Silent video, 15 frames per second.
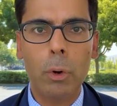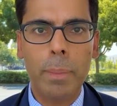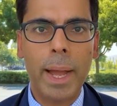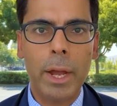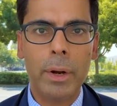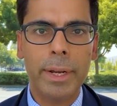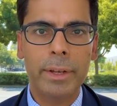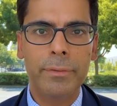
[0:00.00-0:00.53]

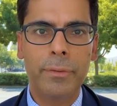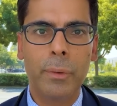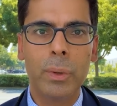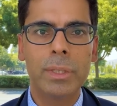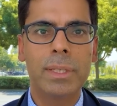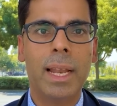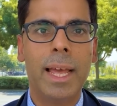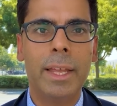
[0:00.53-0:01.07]
Probiotic
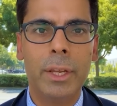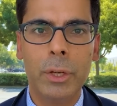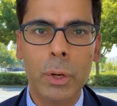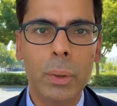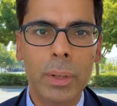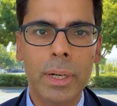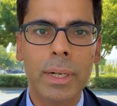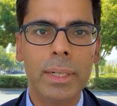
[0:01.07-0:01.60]
foods like
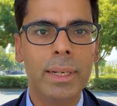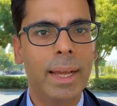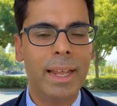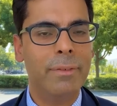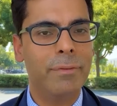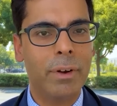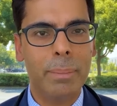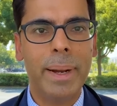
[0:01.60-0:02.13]
yogurt
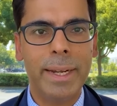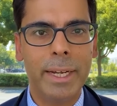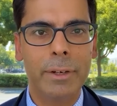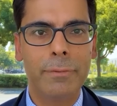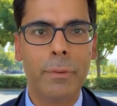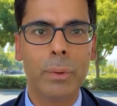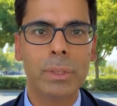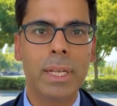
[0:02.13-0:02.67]
and
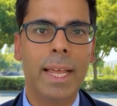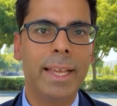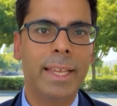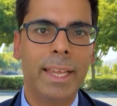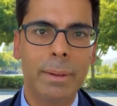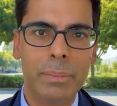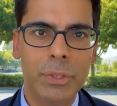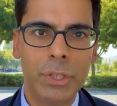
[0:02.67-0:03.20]
fermented foods like
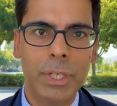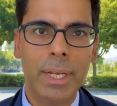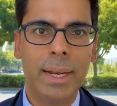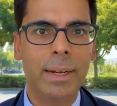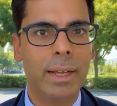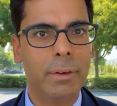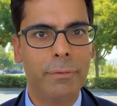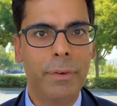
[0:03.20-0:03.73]
kimchi
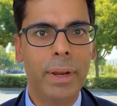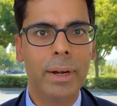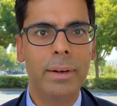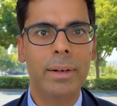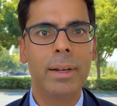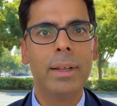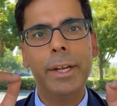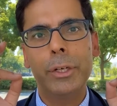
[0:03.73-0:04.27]
and
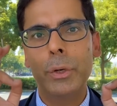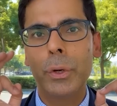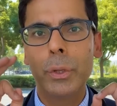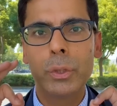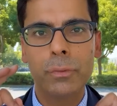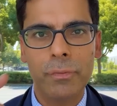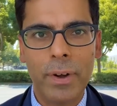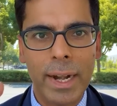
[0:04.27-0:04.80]
kefir
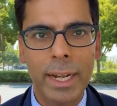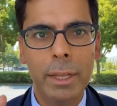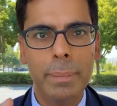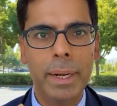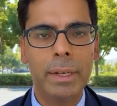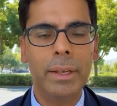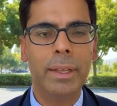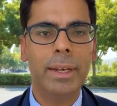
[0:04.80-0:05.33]
introduce friendly
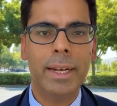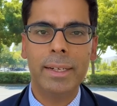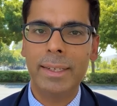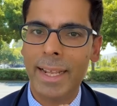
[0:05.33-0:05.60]
bacteria